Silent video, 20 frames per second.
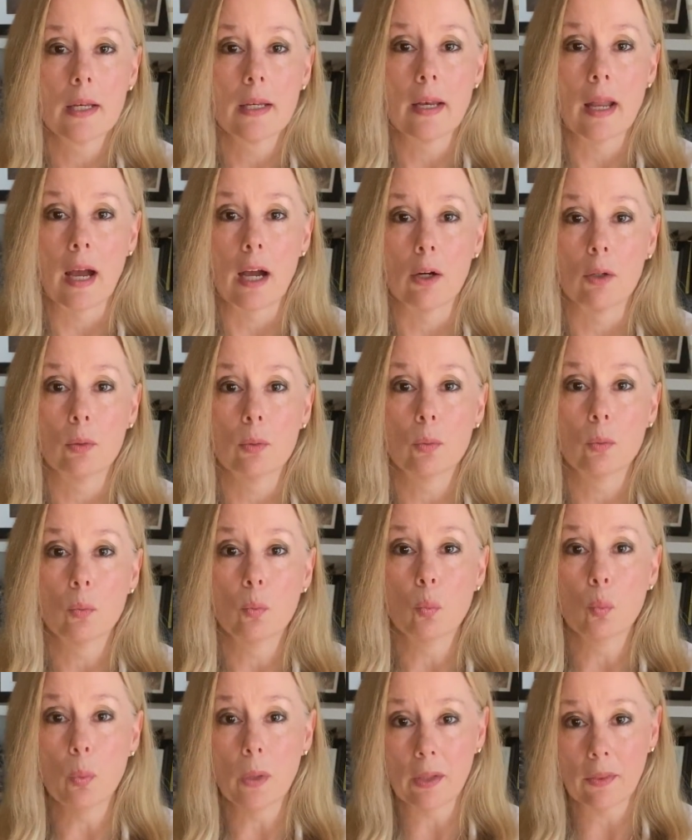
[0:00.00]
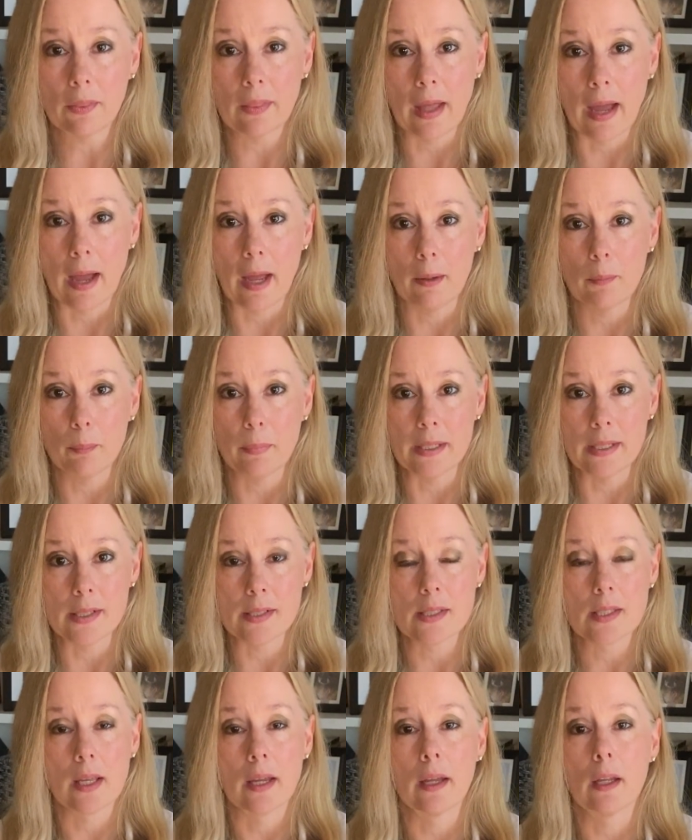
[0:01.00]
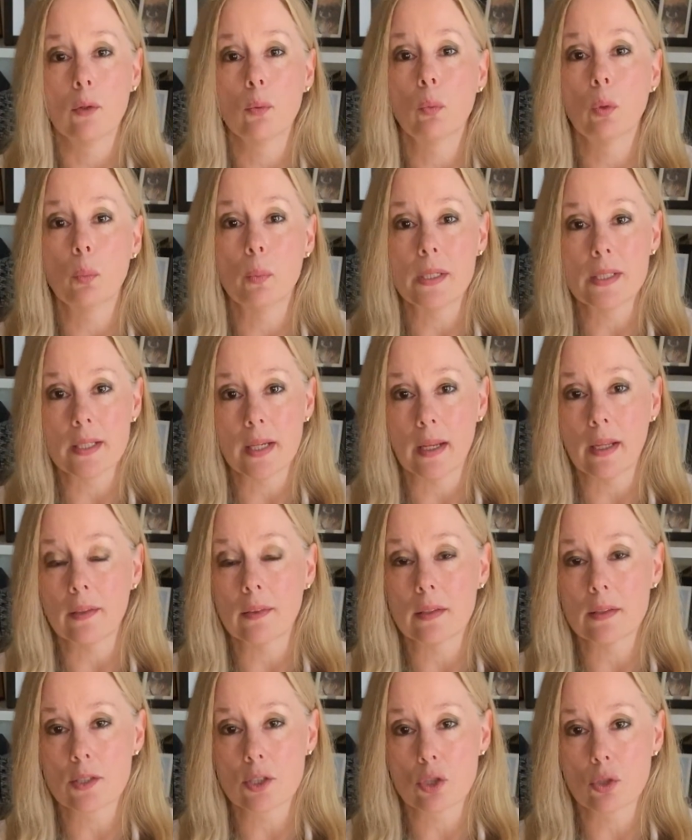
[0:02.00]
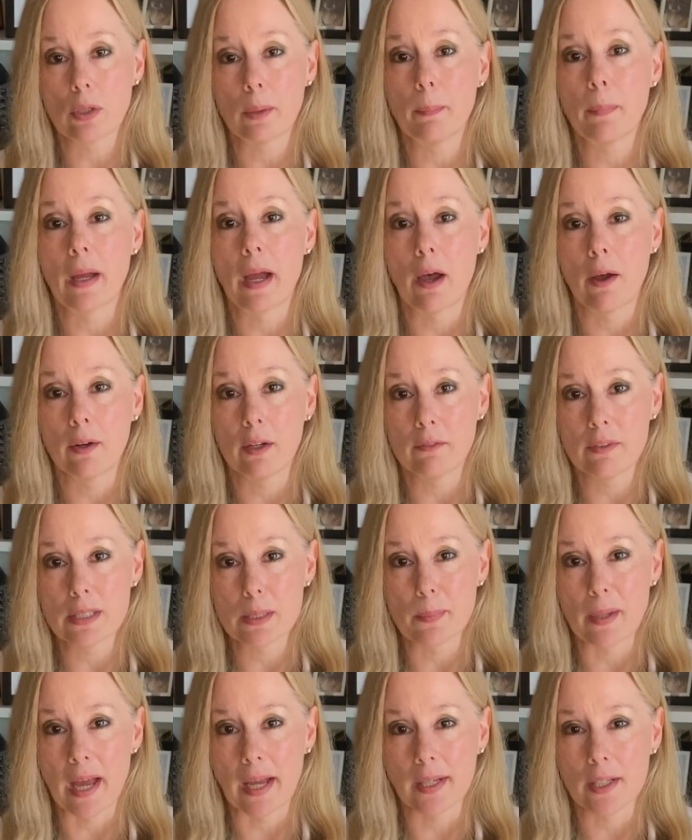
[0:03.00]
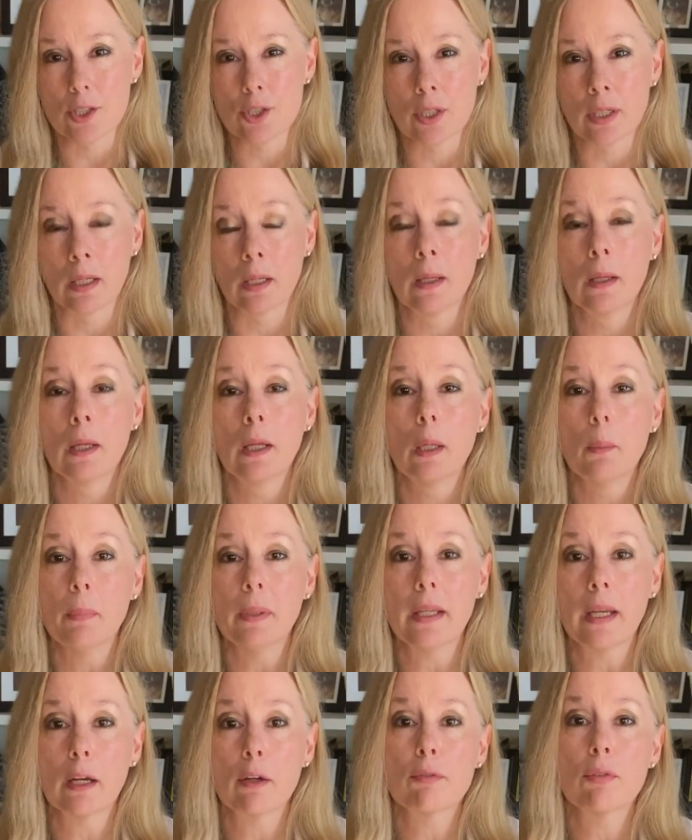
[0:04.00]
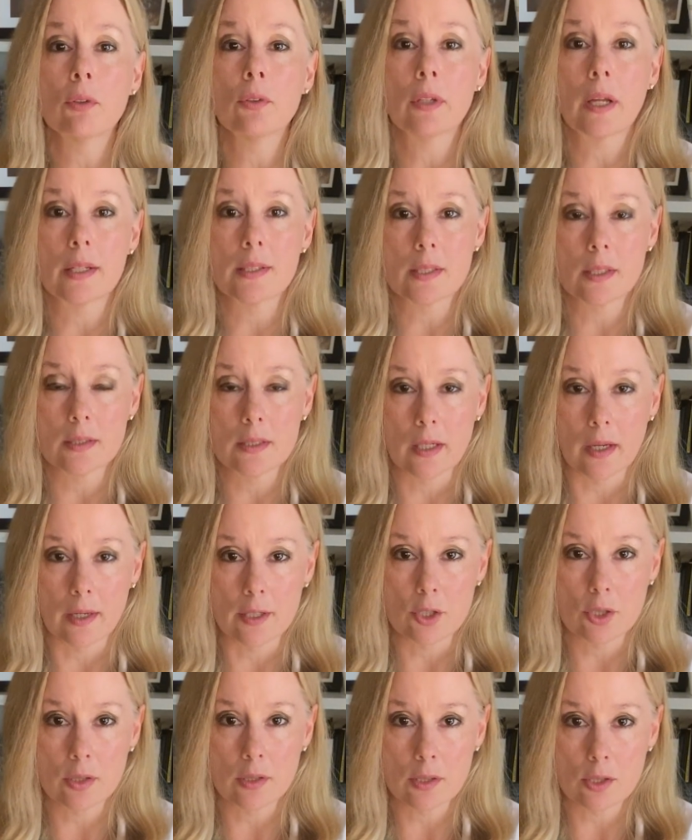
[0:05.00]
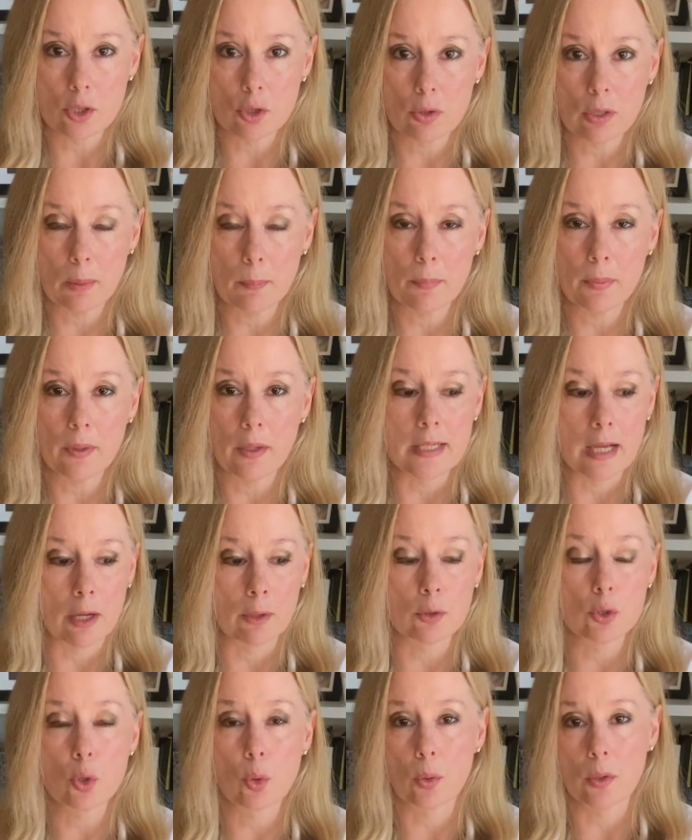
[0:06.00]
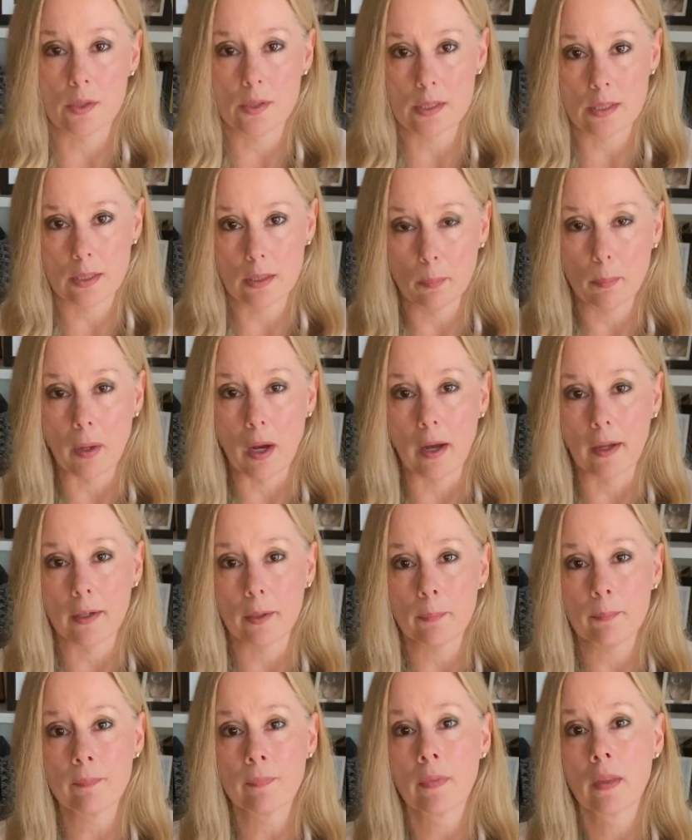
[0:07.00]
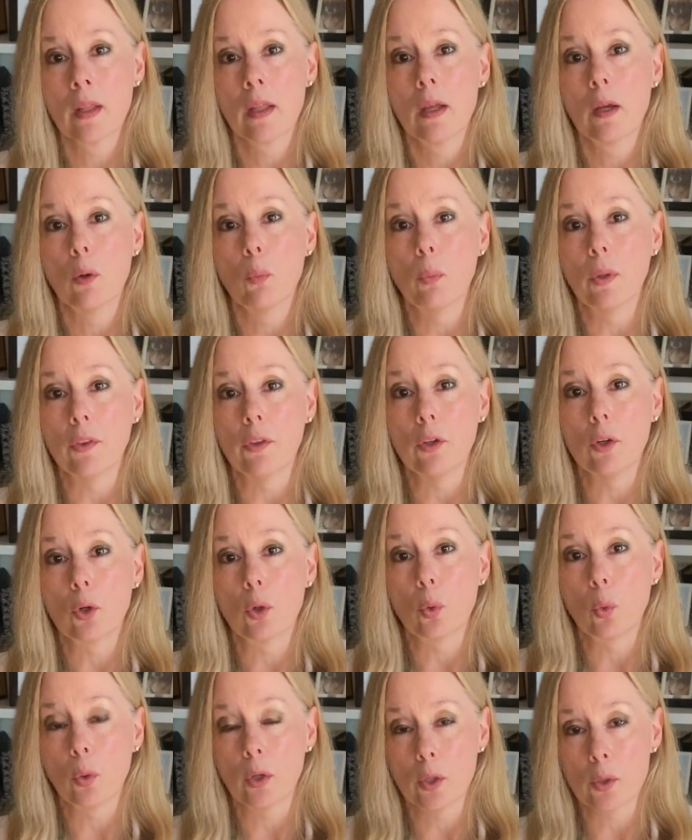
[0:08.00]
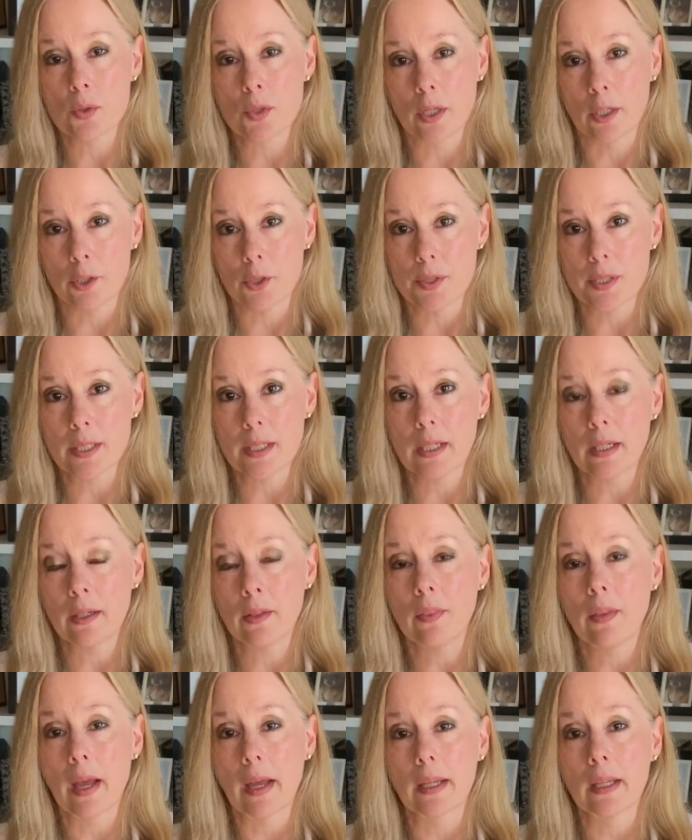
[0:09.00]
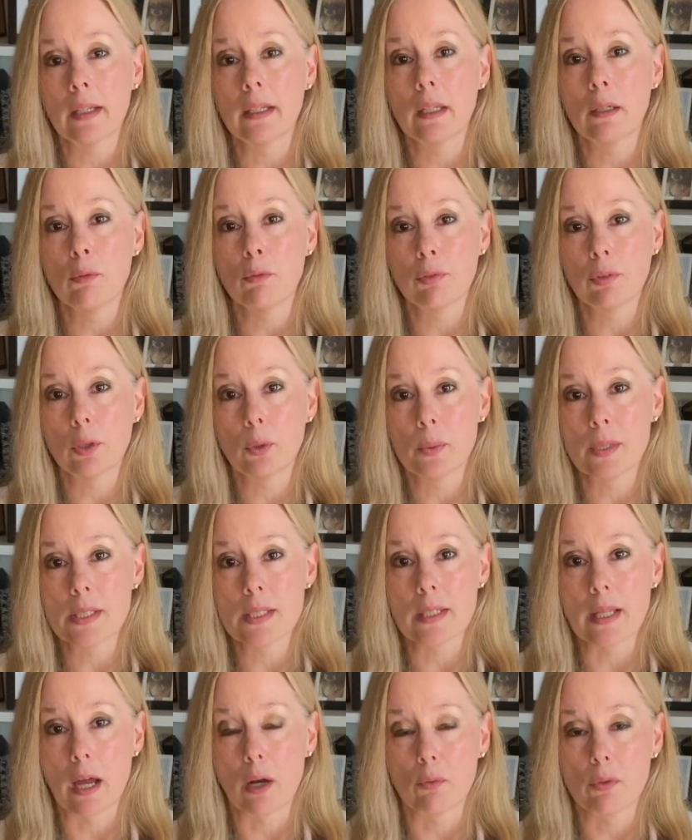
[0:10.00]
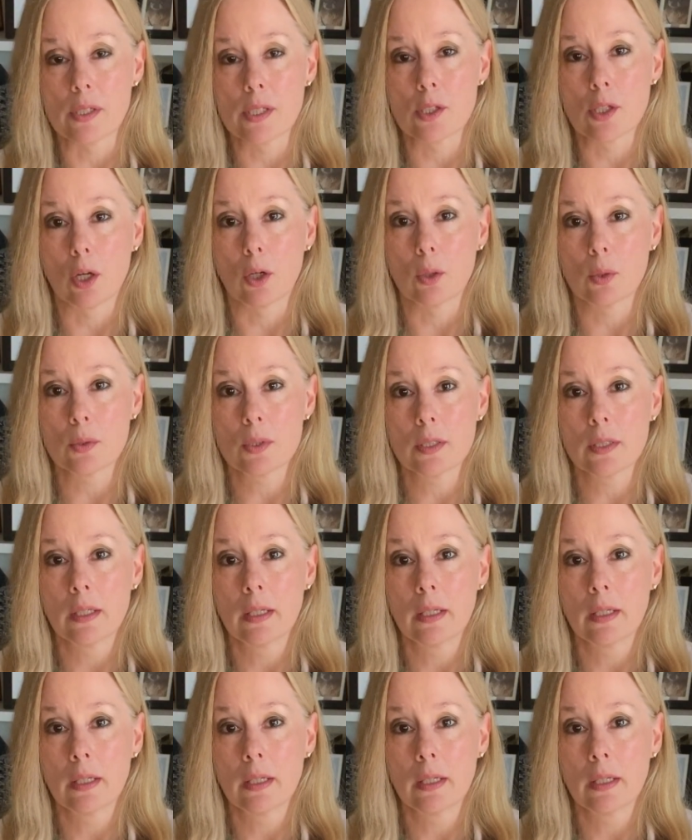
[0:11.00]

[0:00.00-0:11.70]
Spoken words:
Now, with that being said, when we take this strip out of its packaging, be careful not to touch the strip down towards the bottom. With your oils on your skin, that can influence that result.